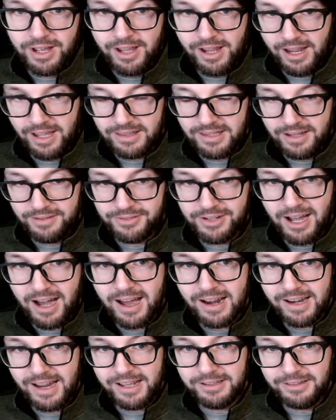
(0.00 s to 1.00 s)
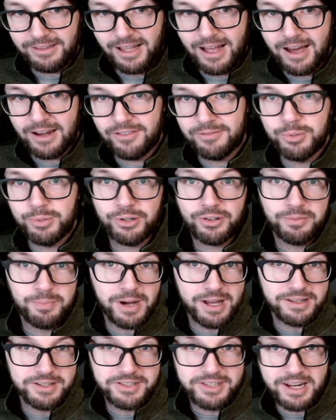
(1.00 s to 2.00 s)
and they've got a lot of books
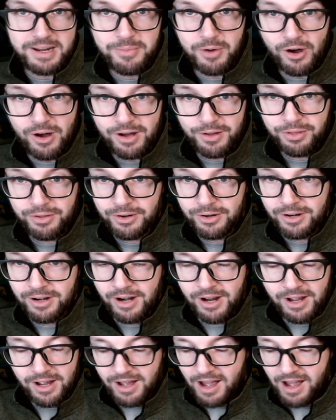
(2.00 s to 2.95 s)
by the same author,